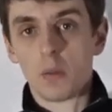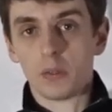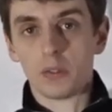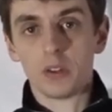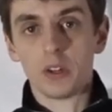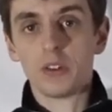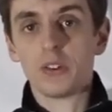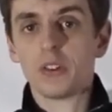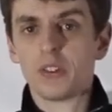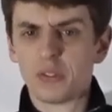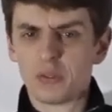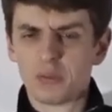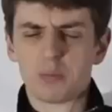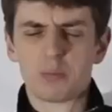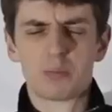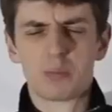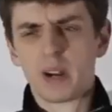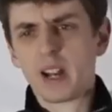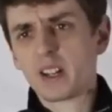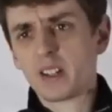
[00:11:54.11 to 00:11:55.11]
This
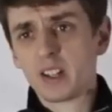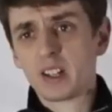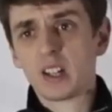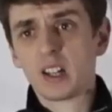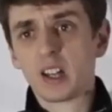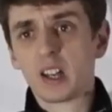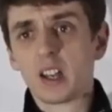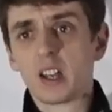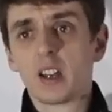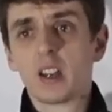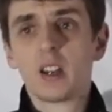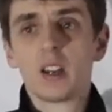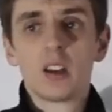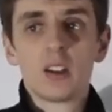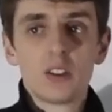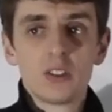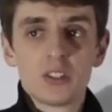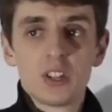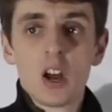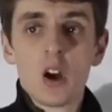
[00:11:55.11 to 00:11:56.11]
is practically
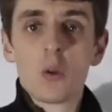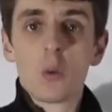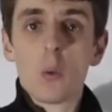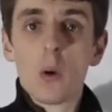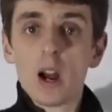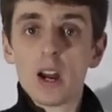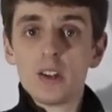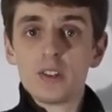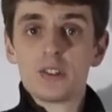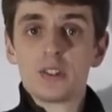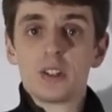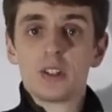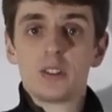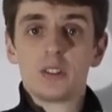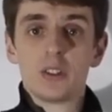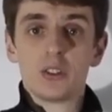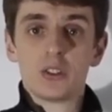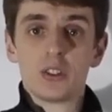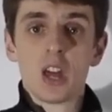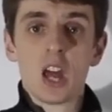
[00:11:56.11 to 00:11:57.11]
sound-wise
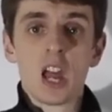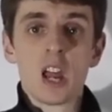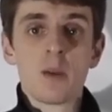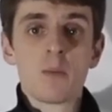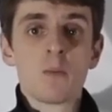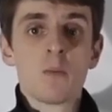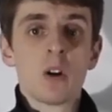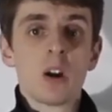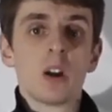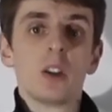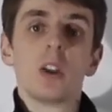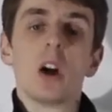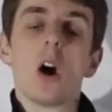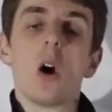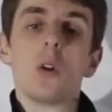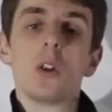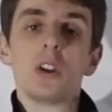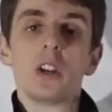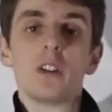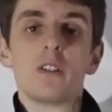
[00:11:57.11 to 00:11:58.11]
the same. The
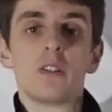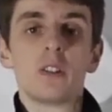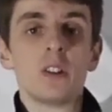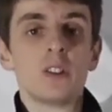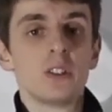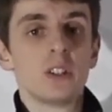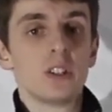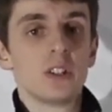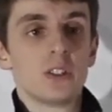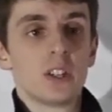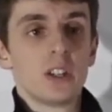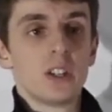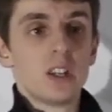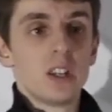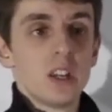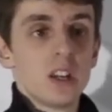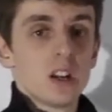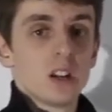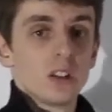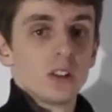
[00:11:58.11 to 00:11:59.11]
only difference is that
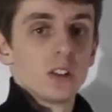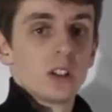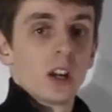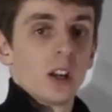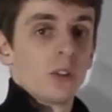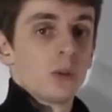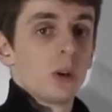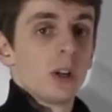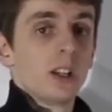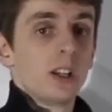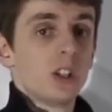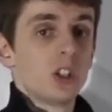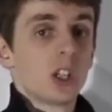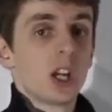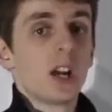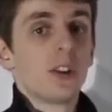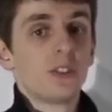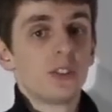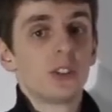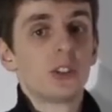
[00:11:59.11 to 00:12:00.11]
here you can really
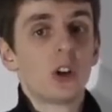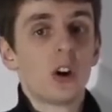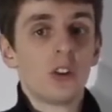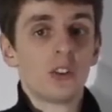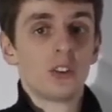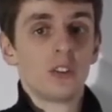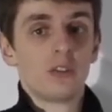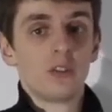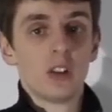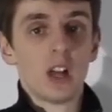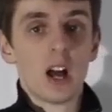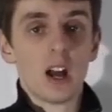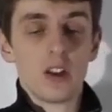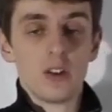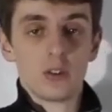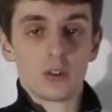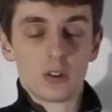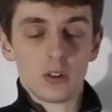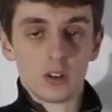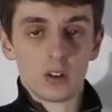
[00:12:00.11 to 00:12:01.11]
adjust it on the fly
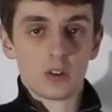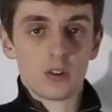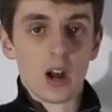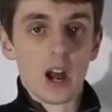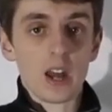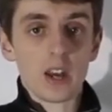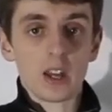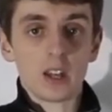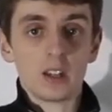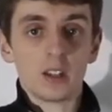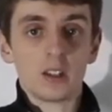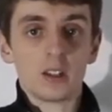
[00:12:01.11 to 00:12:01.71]
during your riding.